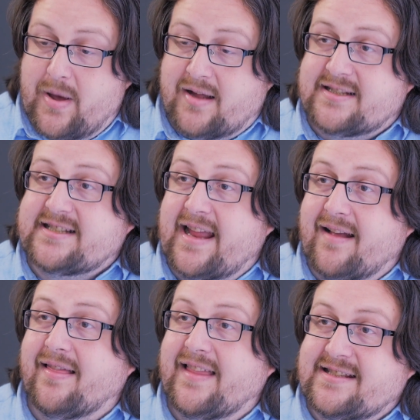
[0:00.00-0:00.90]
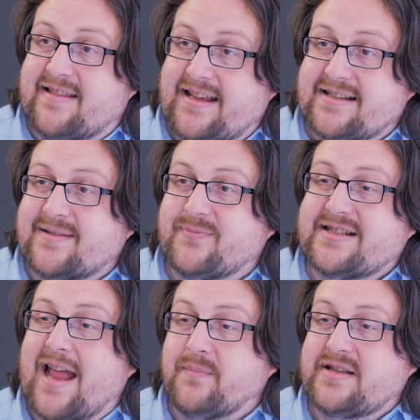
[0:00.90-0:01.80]
but still these are
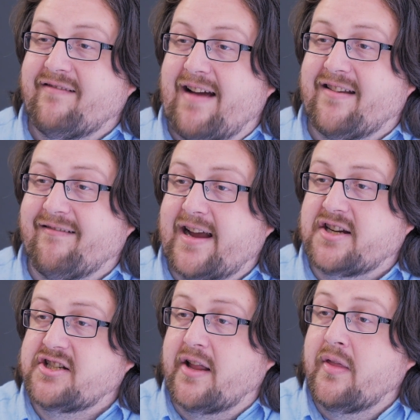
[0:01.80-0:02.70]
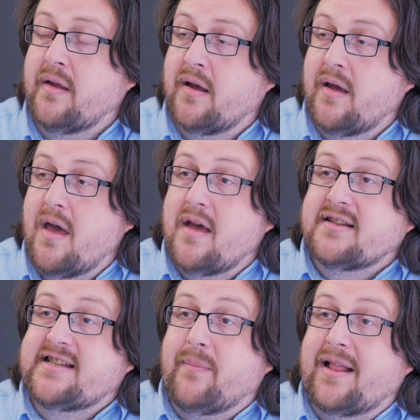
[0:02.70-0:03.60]
steps in the right direction.
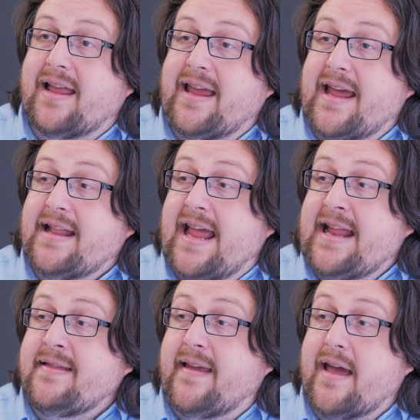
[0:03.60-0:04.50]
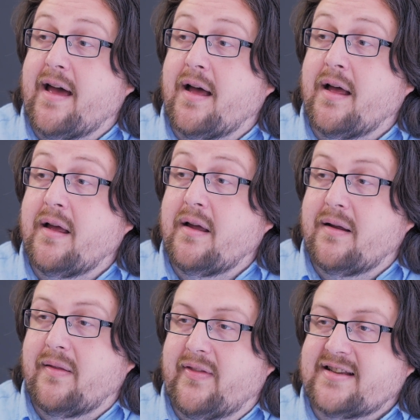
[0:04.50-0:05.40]
Similarly, in India,
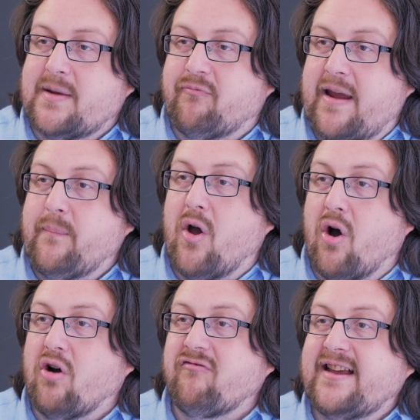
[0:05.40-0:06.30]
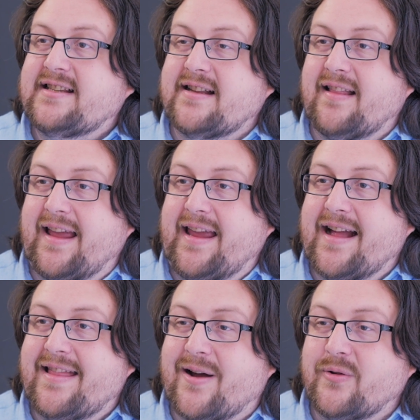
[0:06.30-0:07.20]
the Supreme Court recently
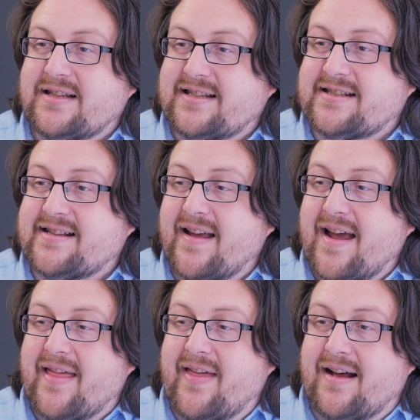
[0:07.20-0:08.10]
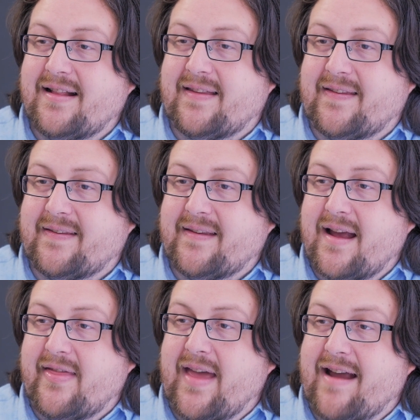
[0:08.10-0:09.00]
announced that
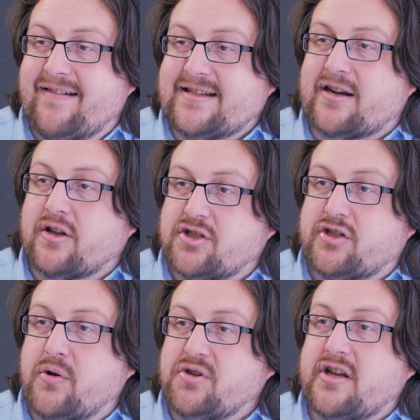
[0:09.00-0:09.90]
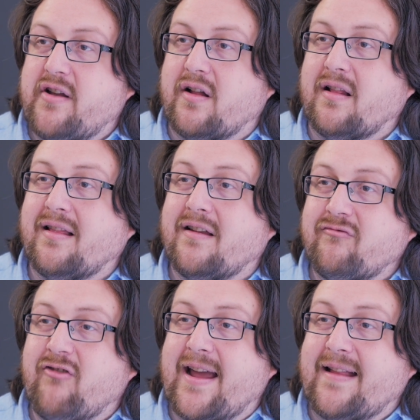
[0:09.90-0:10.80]
there is a constitutional
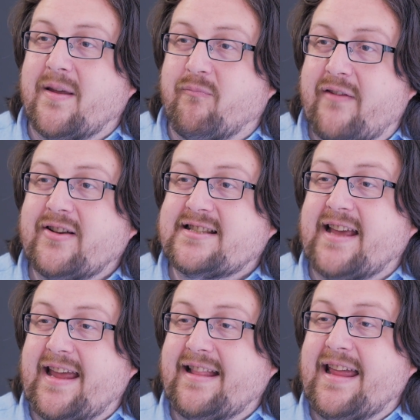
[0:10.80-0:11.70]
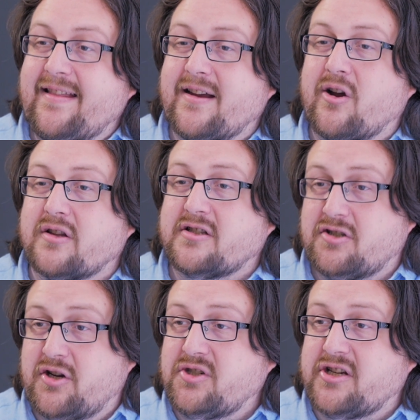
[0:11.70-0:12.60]
right to privacy in the Indian
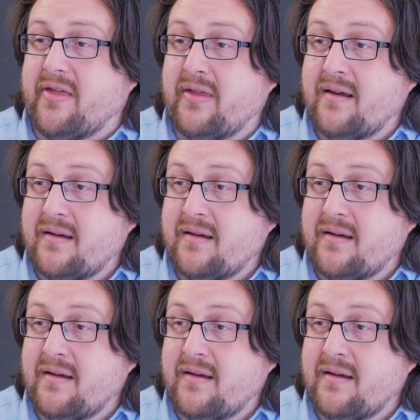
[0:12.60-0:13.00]
constitution.